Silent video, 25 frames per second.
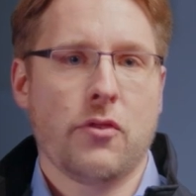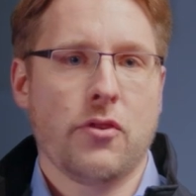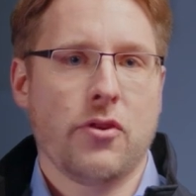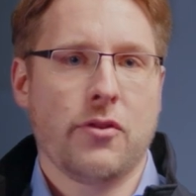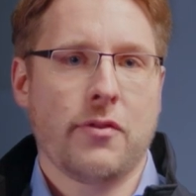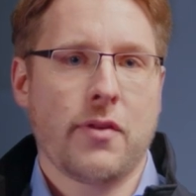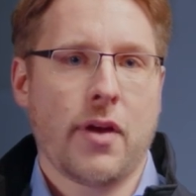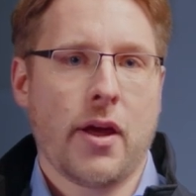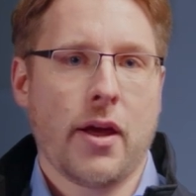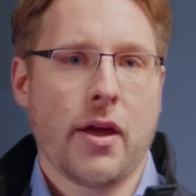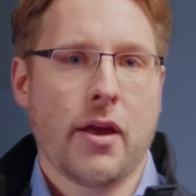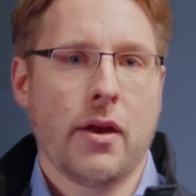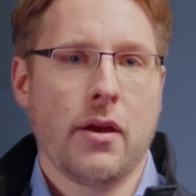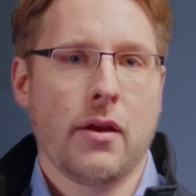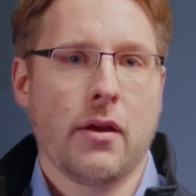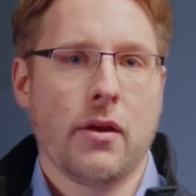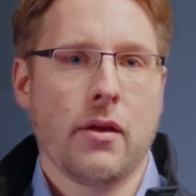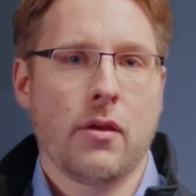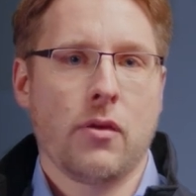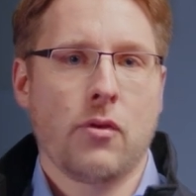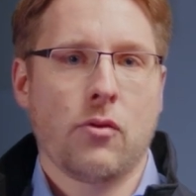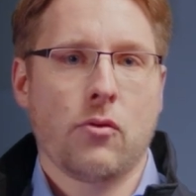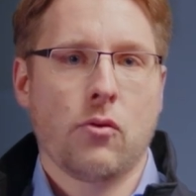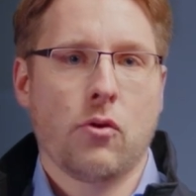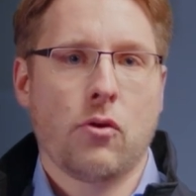design,
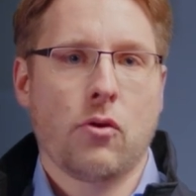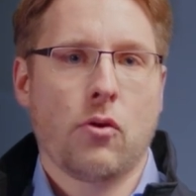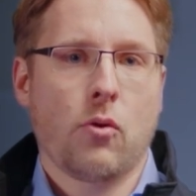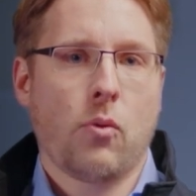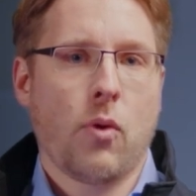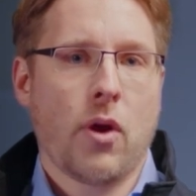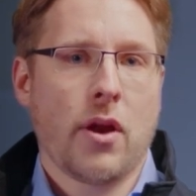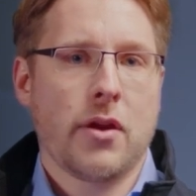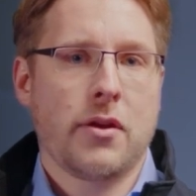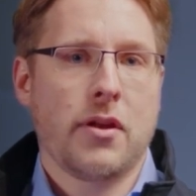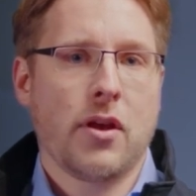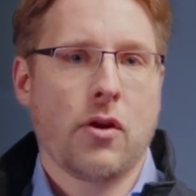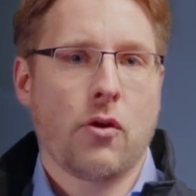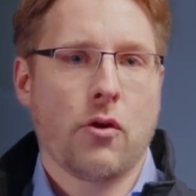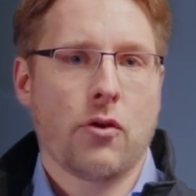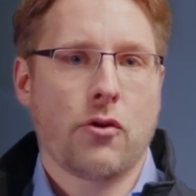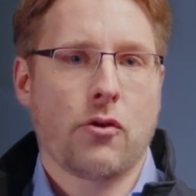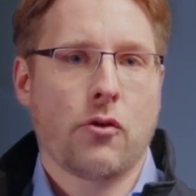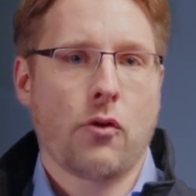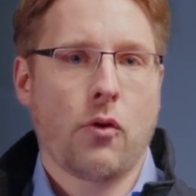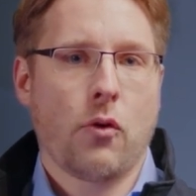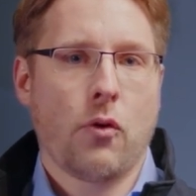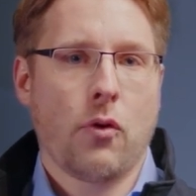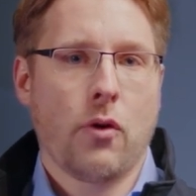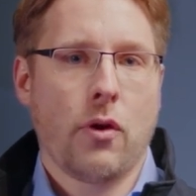to quality
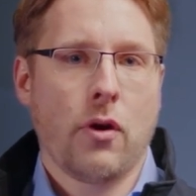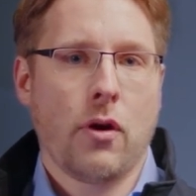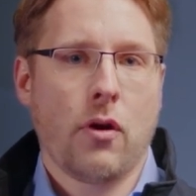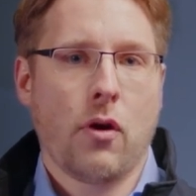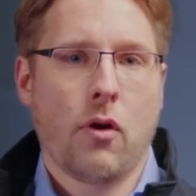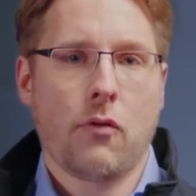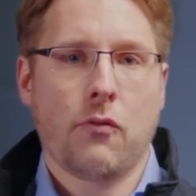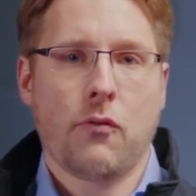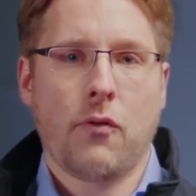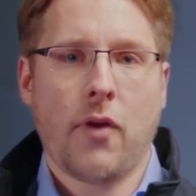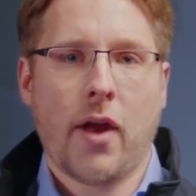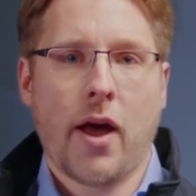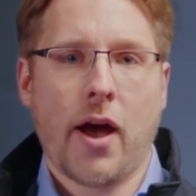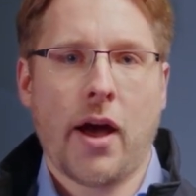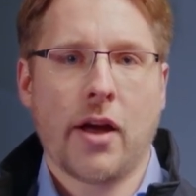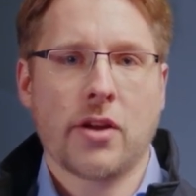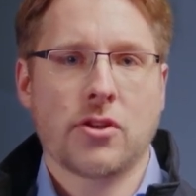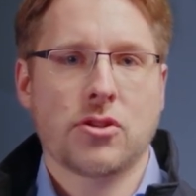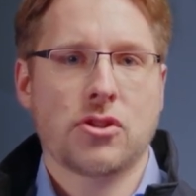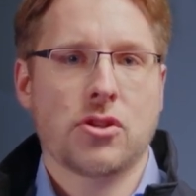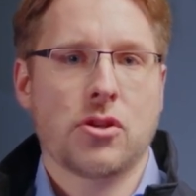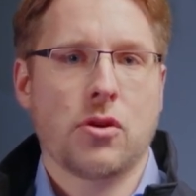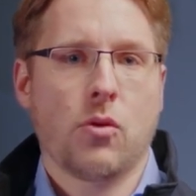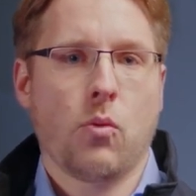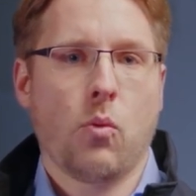control of
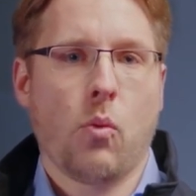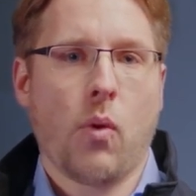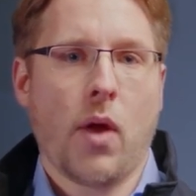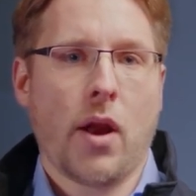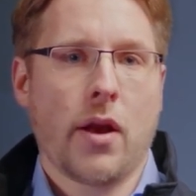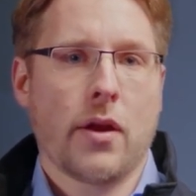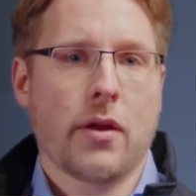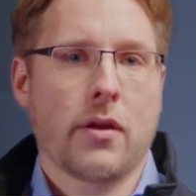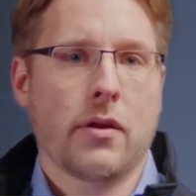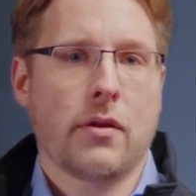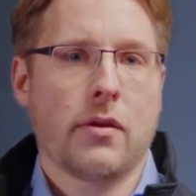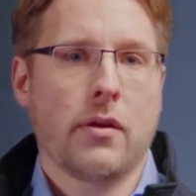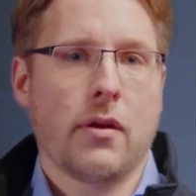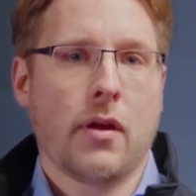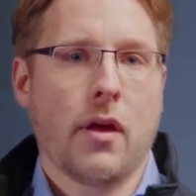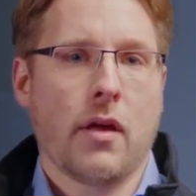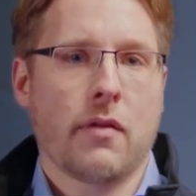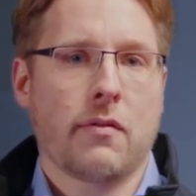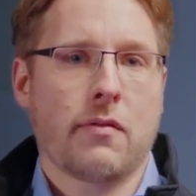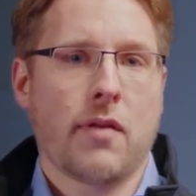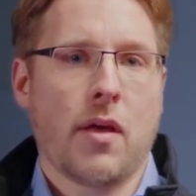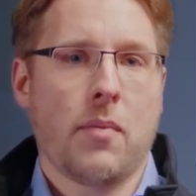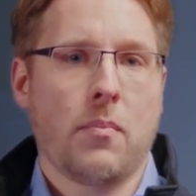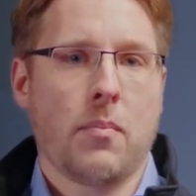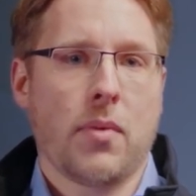large welded
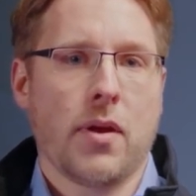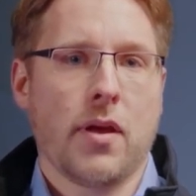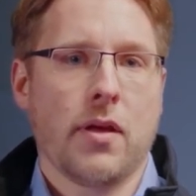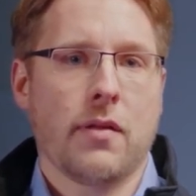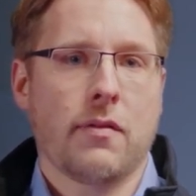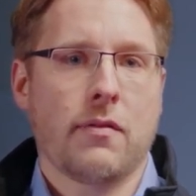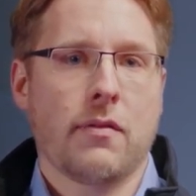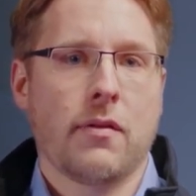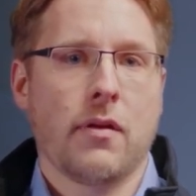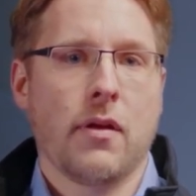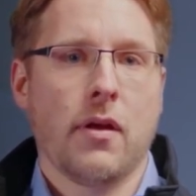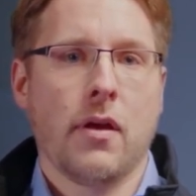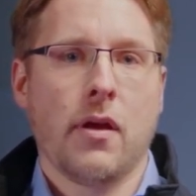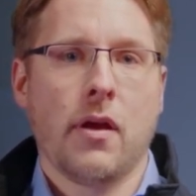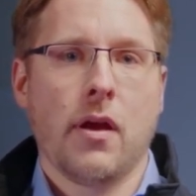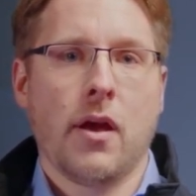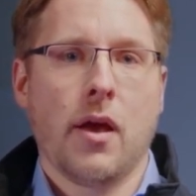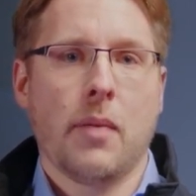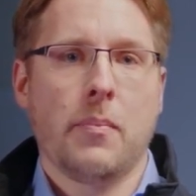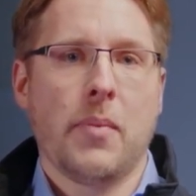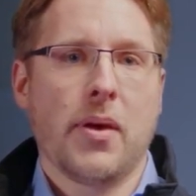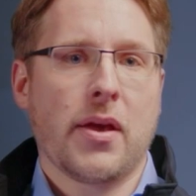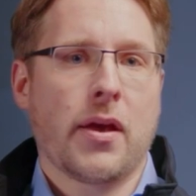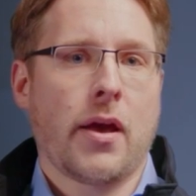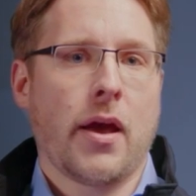assemblies
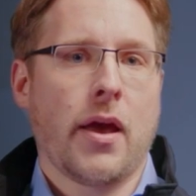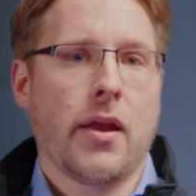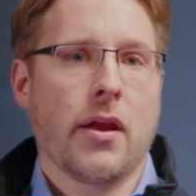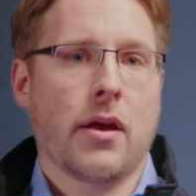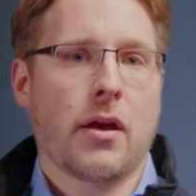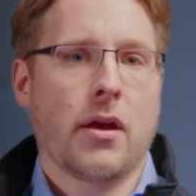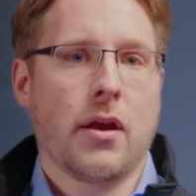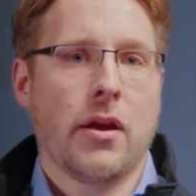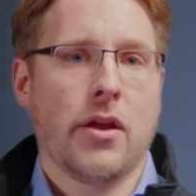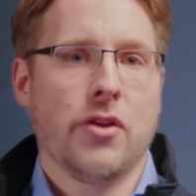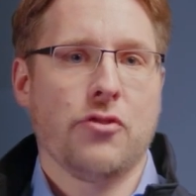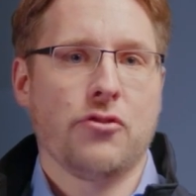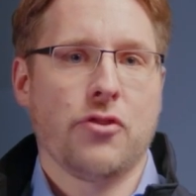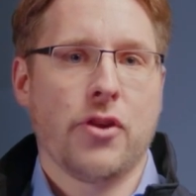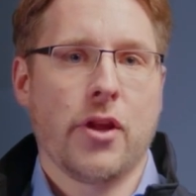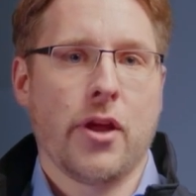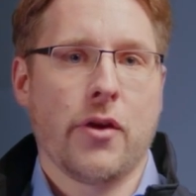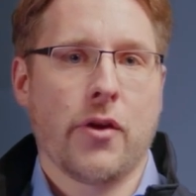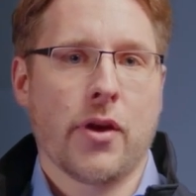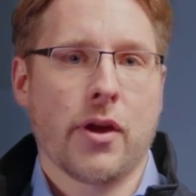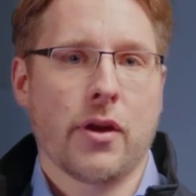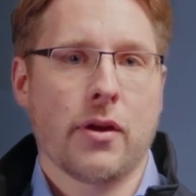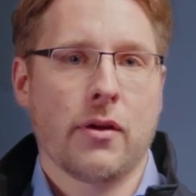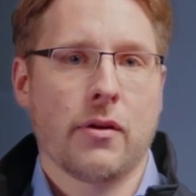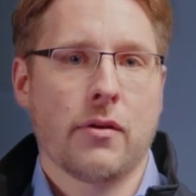in mechanical
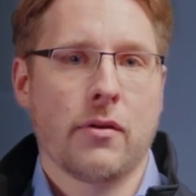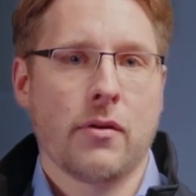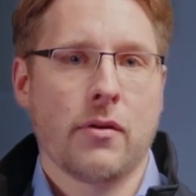engineering.